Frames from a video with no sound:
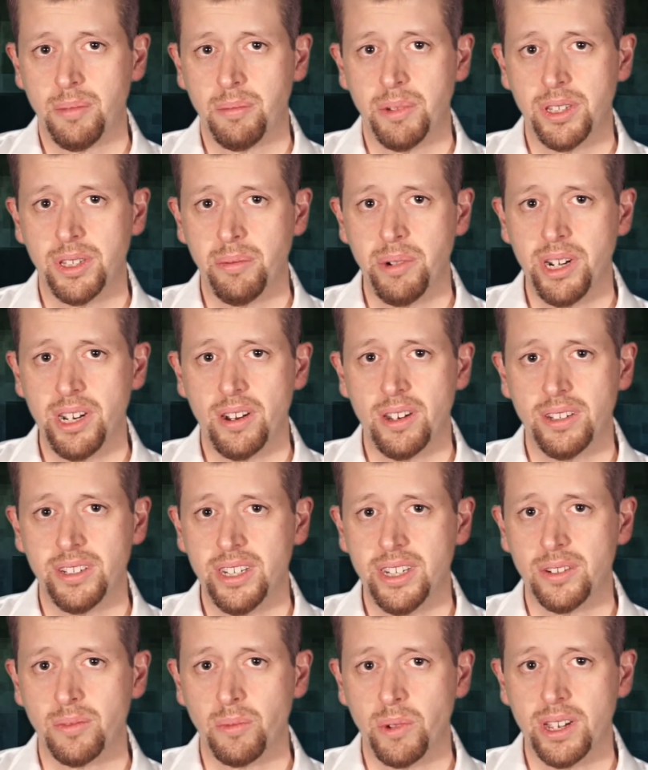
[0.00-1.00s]
But the recall
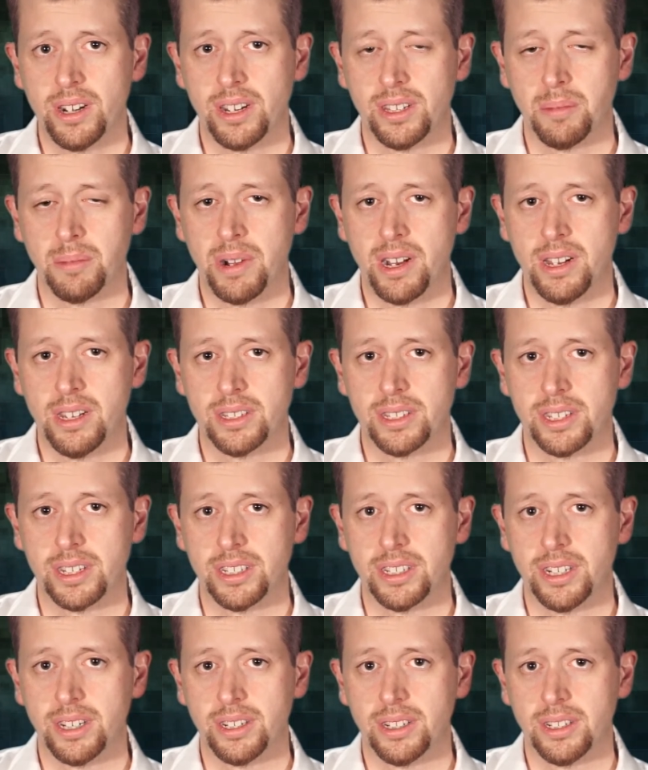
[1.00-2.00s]
didn't win on the policy
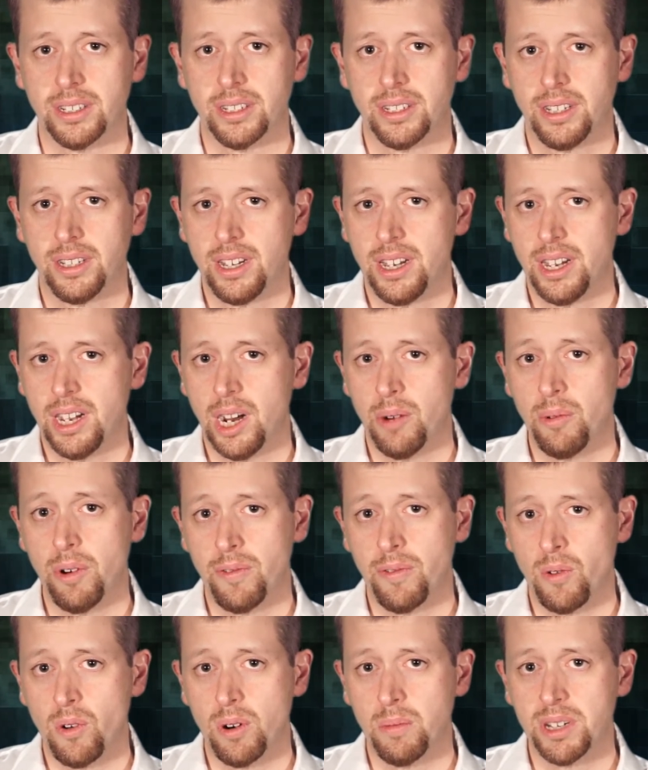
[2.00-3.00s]
agenda, a
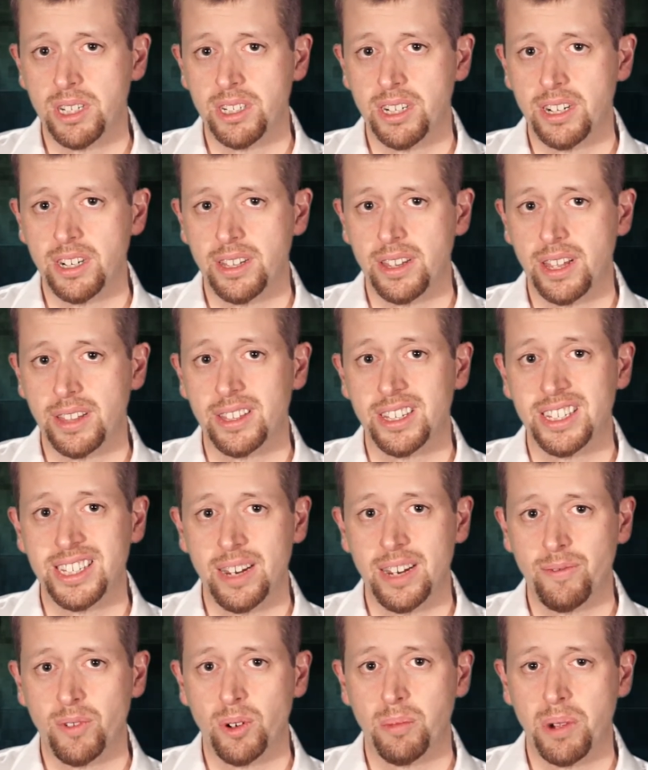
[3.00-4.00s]
reform agenda that the
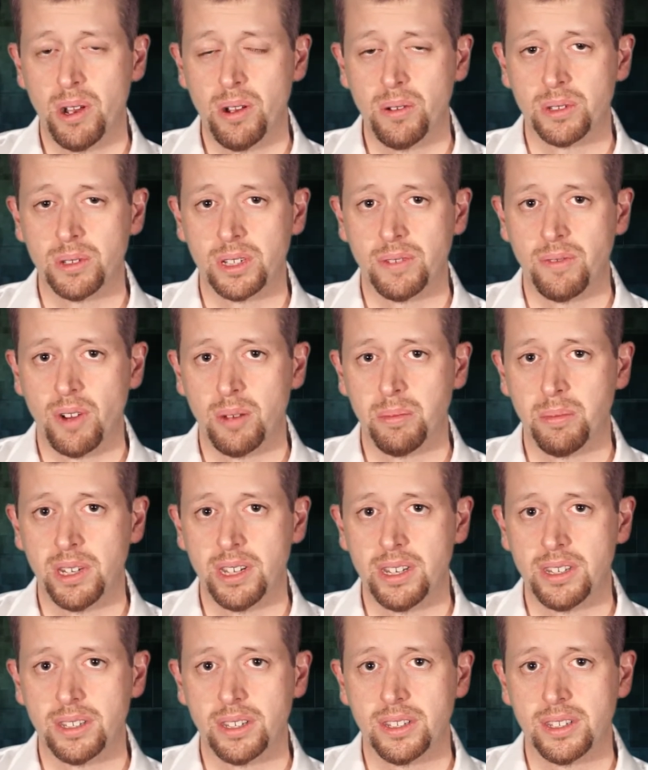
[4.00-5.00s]
Denver Post, of all
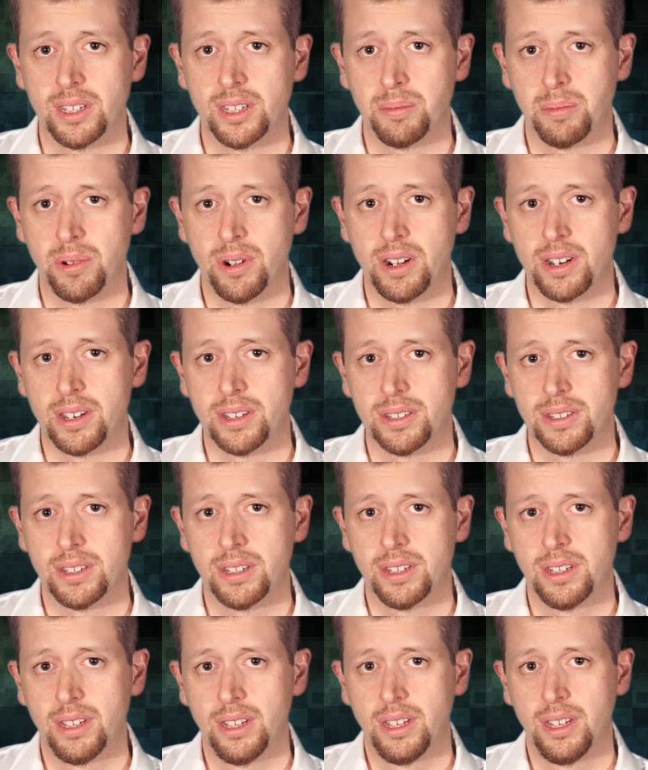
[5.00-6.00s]
places, has praised.
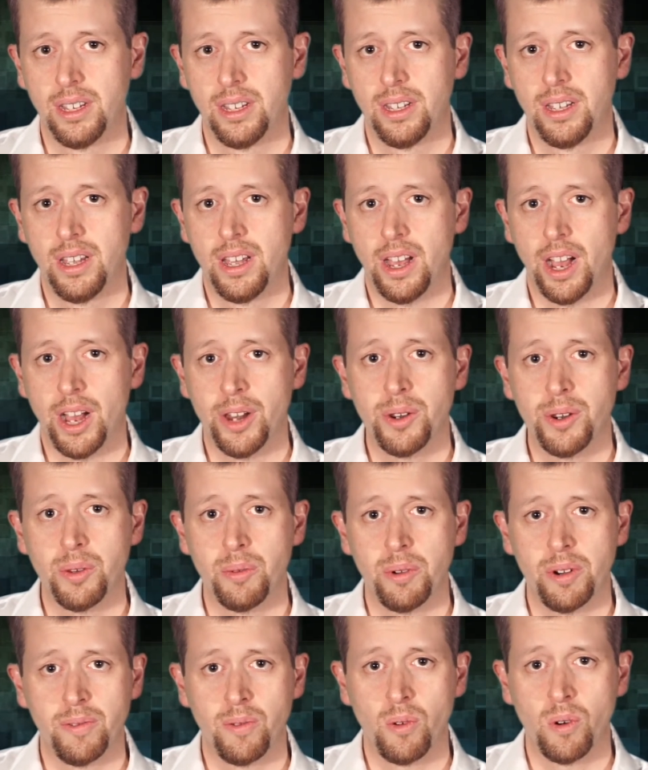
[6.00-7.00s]
Under the
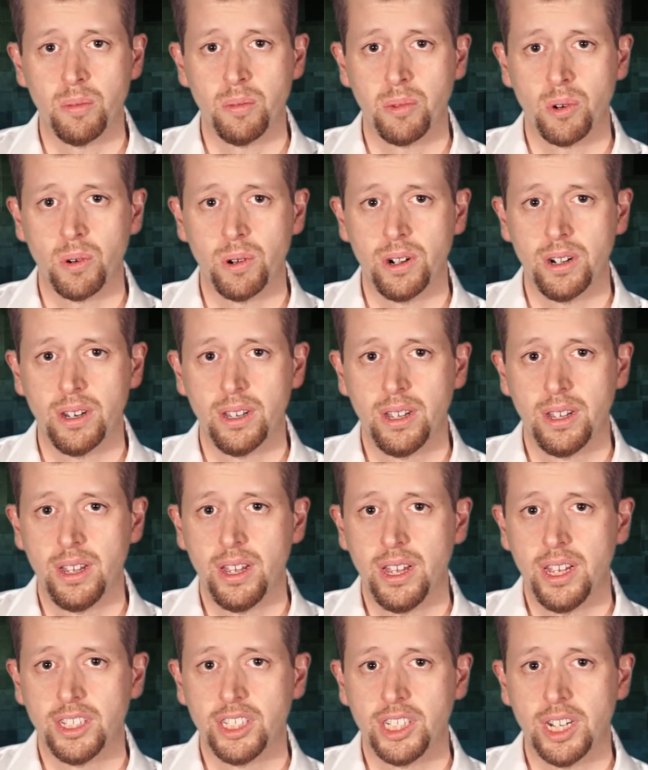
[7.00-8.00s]
Reform Board,
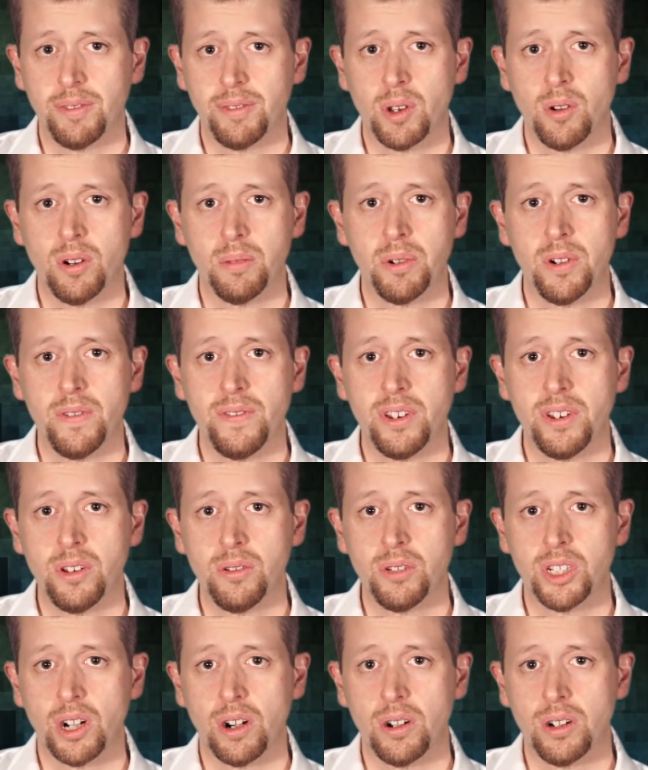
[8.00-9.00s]
Jeffco approved a new
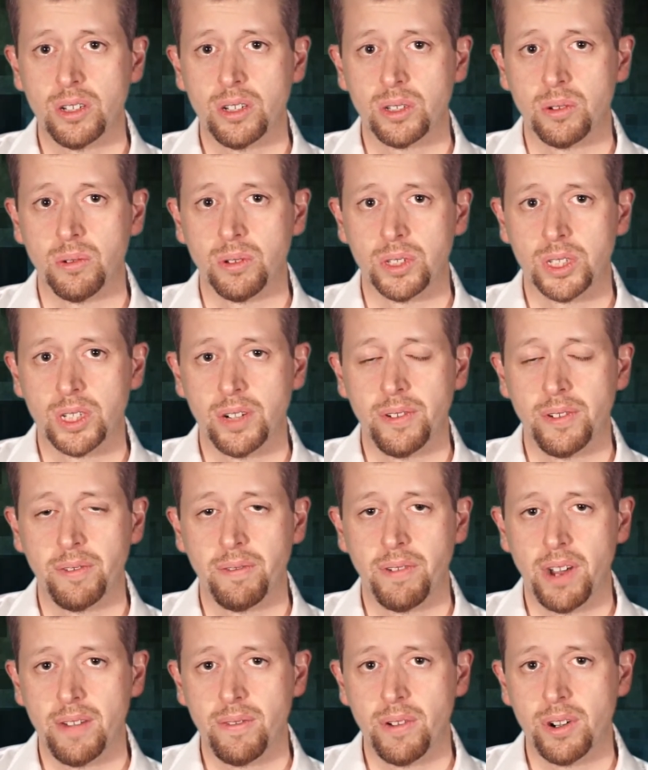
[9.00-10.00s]
charter school serving
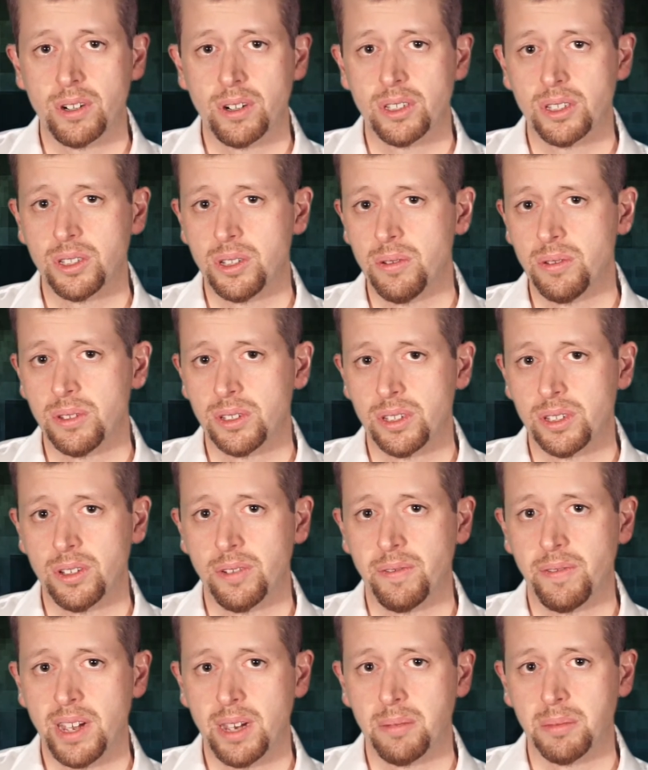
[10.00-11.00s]
500 students and their
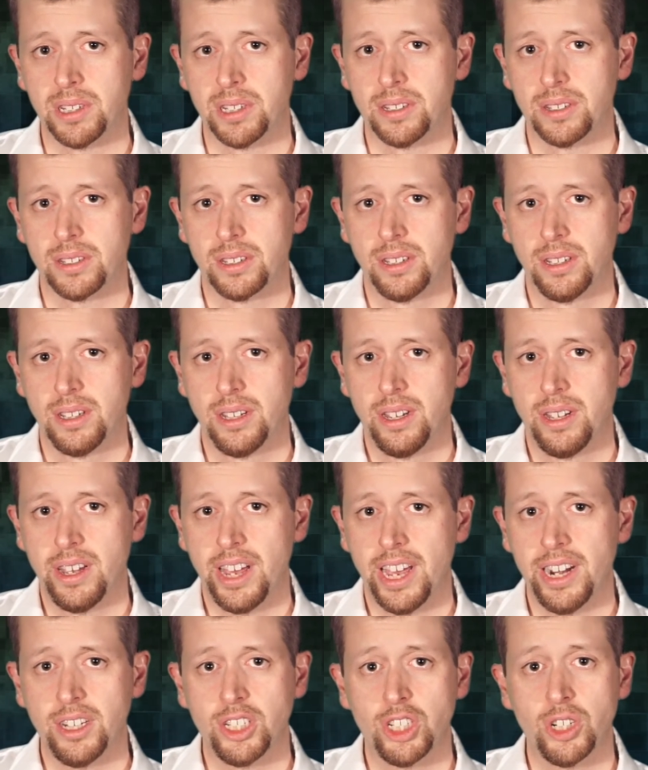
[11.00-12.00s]
families,
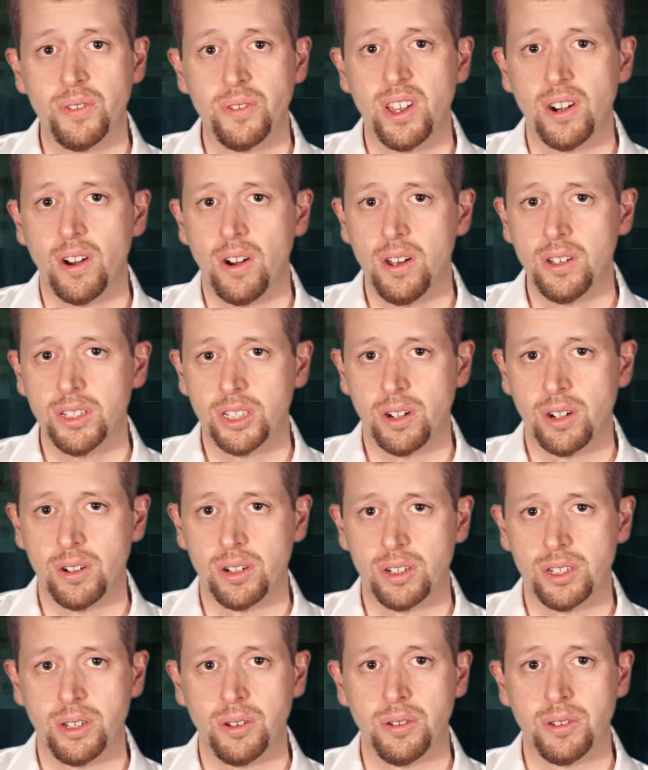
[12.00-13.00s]
and ensured that all charter
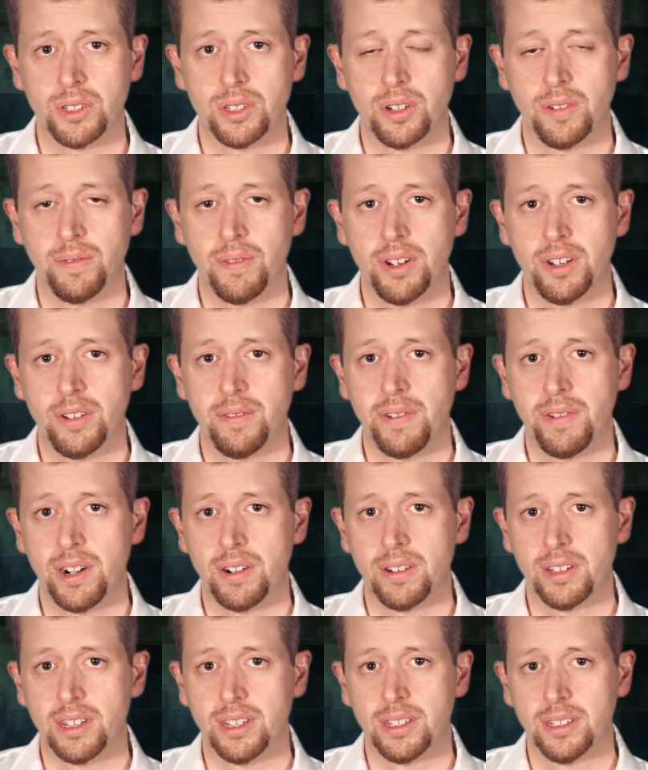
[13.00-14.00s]
students are funded
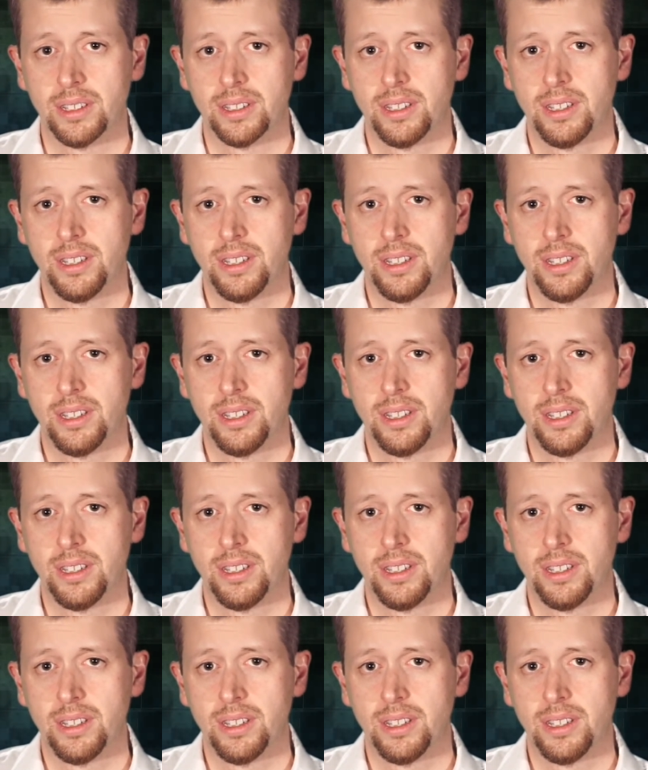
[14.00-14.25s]
fairly.